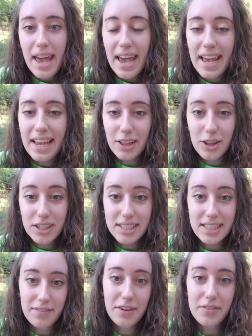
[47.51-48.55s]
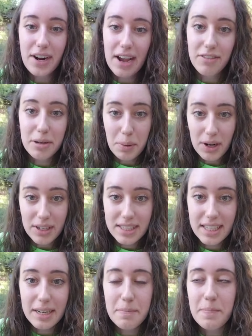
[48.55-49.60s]
It looks different for every
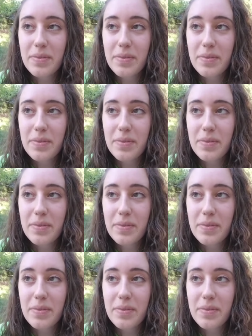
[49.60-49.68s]
person,